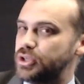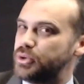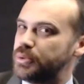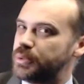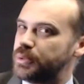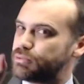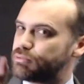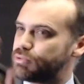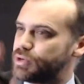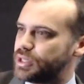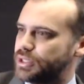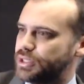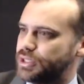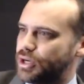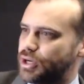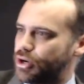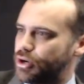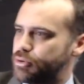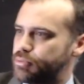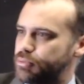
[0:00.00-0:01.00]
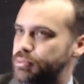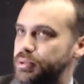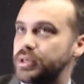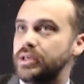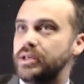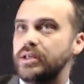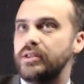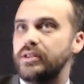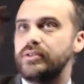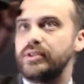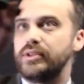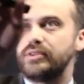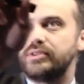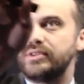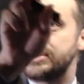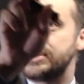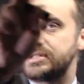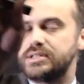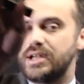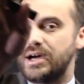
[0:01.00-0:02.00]
you would really hope
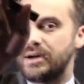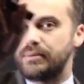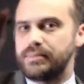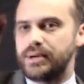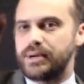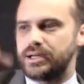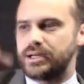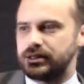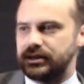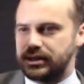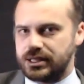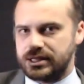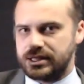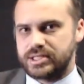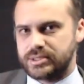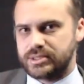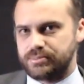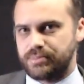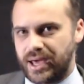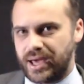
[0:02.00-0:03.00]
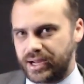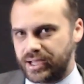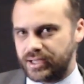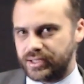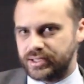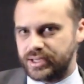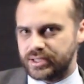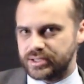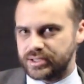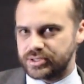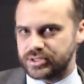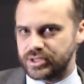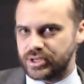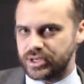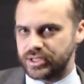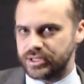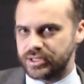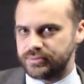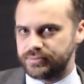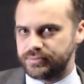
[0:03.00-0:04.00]
that this number gets spat out the other
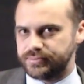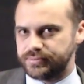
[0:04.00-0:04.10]
side.